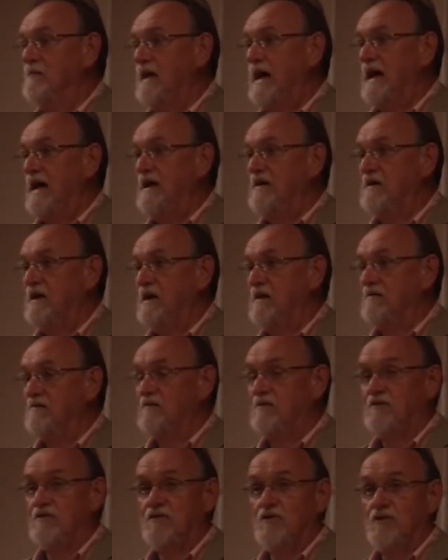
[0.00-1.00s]
I
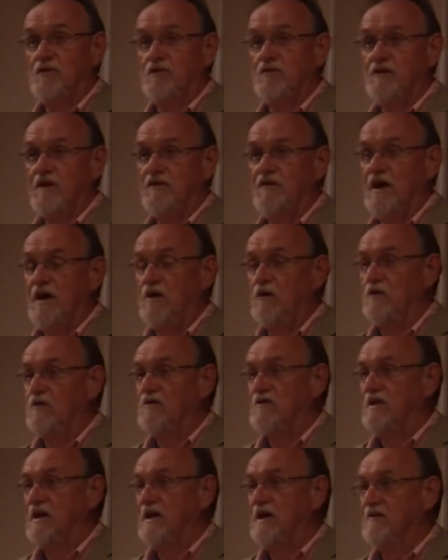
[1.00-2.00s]
served in the
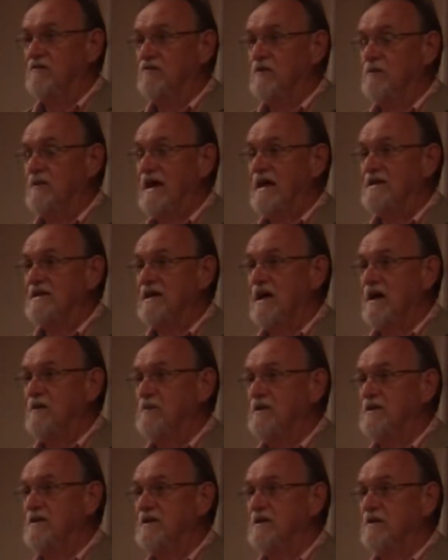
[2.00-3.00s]
House from that time
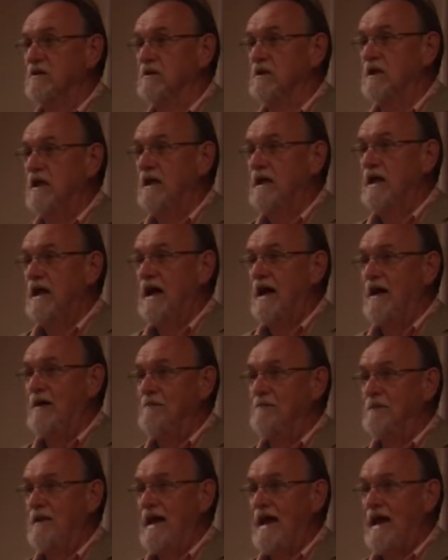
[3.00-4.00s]
until
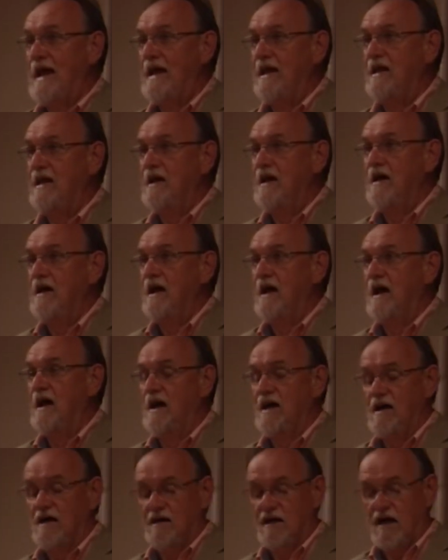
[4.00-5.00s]
May
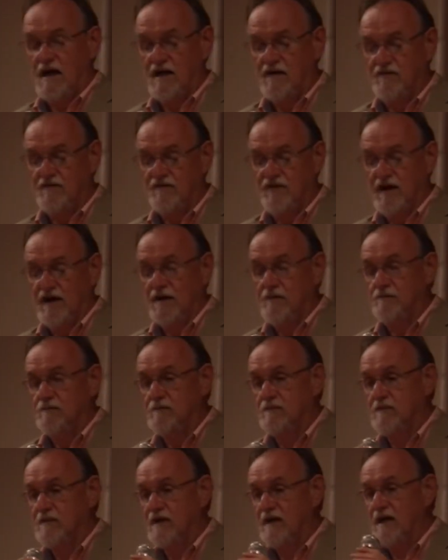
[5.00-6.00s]
of
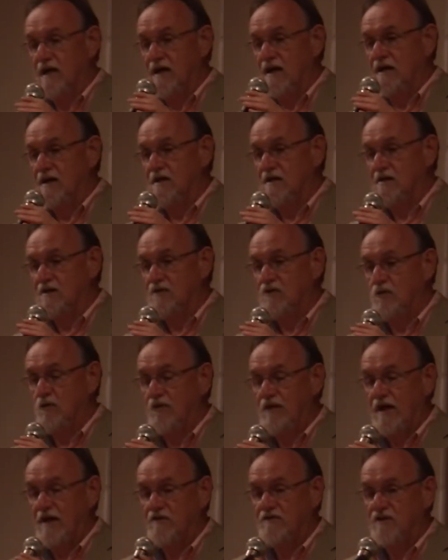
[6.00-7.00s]

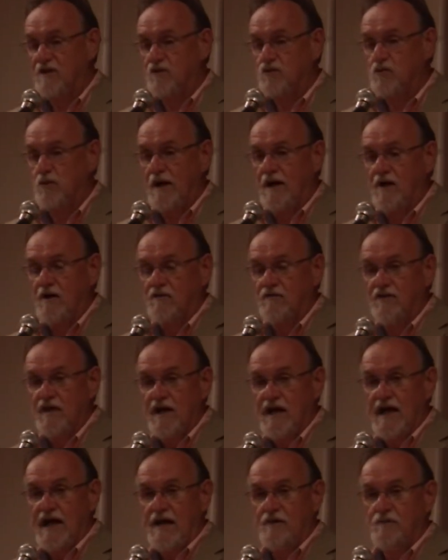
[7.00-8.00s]
2012,
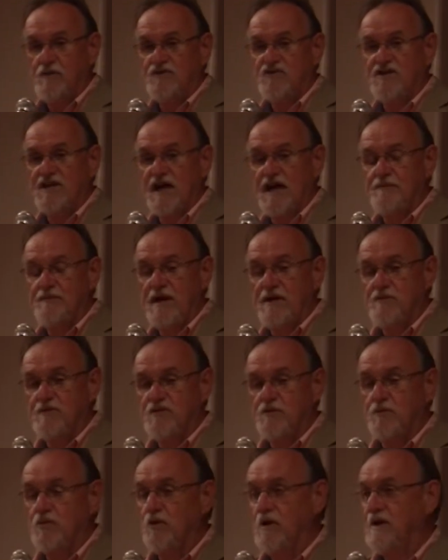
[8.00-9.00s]
at which time I was
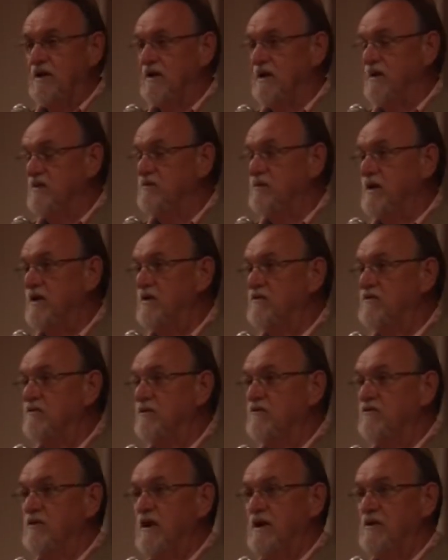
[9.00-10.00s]
appointed as Minister
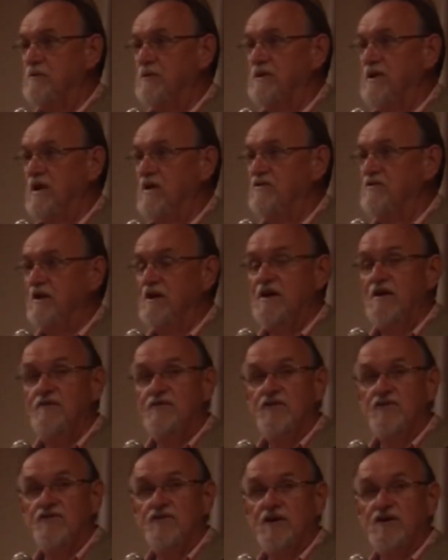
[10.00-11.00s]
of Transportation and
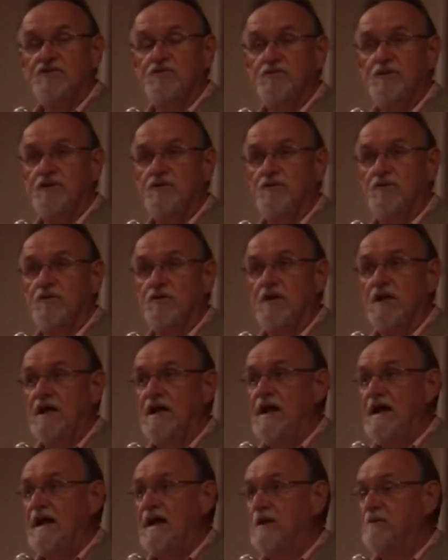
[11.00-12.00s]
Infrastructure Renewal,
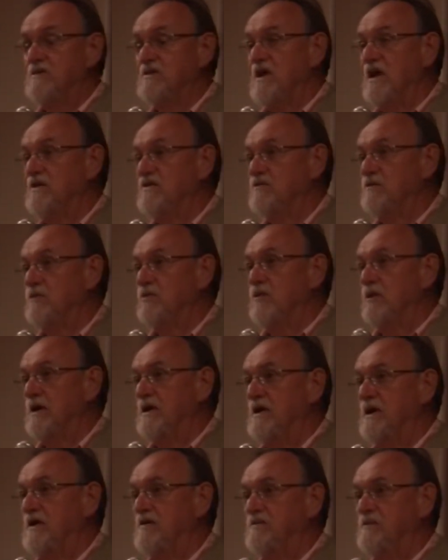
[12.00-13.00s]
and I was also
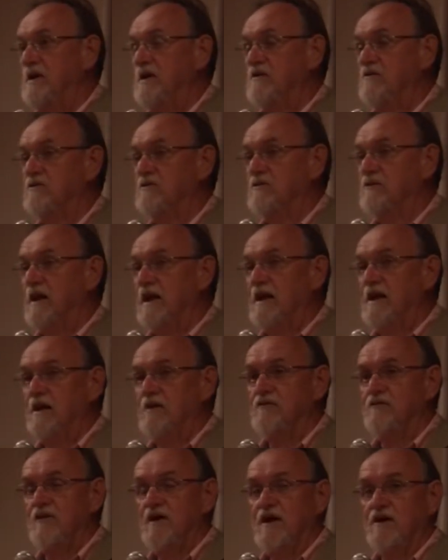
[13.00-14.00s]
appointed as Minister of Gaelic
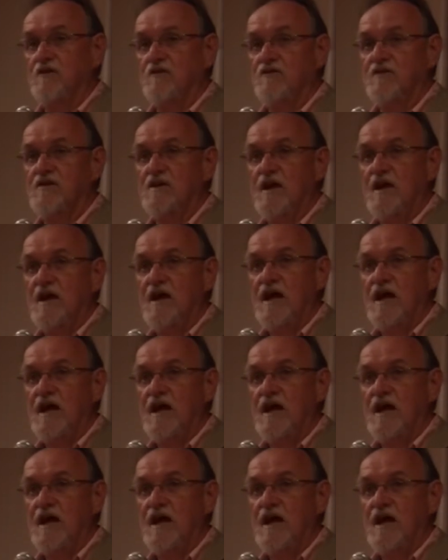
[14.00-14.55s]
Affairs.